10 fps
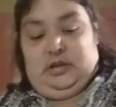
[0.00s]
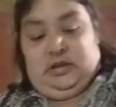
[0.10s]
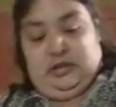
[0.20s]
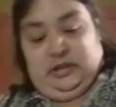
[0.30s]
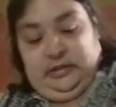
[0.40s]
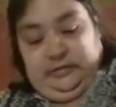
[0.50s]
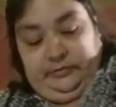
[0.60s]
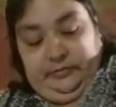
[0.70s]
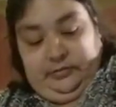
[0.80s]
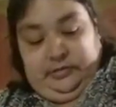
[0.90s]
and
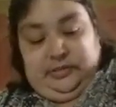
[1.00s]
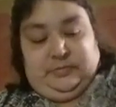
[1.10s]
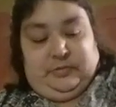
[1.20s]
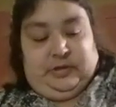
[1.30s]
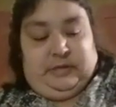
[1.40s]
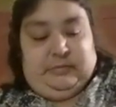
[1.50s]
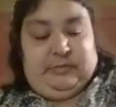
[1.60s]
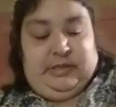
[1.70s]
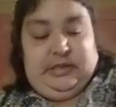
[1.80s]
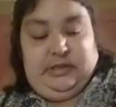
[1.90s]
for this part I'm gonna be
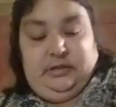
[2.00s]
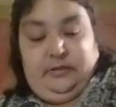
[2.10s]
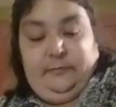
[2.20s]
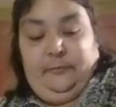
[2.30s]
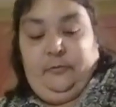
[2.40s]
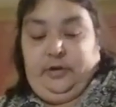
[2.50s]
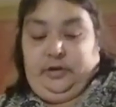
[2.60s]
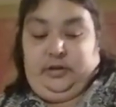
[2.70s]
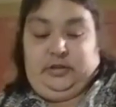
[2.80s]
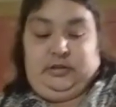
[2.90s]
getting a fork
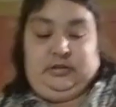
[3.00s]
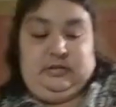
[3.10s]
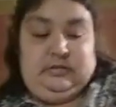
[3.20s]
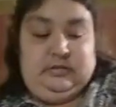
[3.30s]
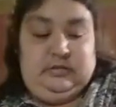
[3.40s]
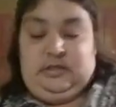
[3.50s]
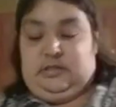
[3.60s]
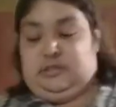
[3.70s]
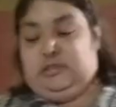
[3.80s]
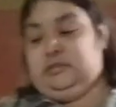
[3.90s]
because
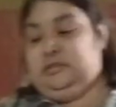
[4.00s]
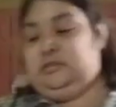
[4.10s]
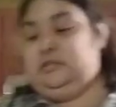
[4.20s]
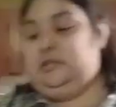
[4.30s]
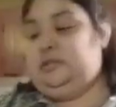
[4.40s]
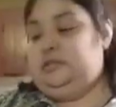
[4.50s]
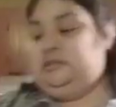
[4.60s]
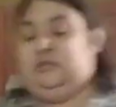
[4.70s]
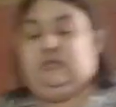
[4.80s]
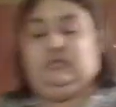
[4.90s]
it's
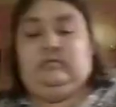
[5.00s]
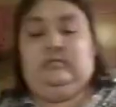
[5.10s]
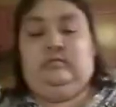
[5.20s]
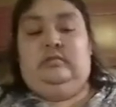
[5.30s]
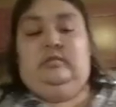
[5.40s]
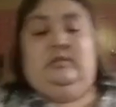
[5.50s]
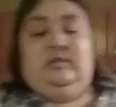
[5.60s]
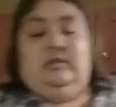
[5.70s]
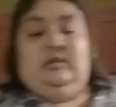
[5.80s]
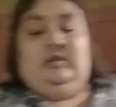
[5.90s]
still
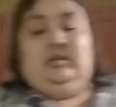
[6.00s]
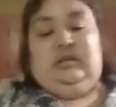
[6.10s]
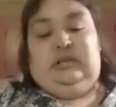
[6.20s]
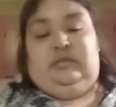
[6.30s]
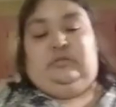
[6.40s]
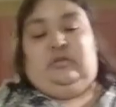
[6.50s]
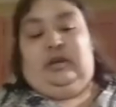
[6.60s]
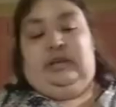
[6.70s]
a little hot.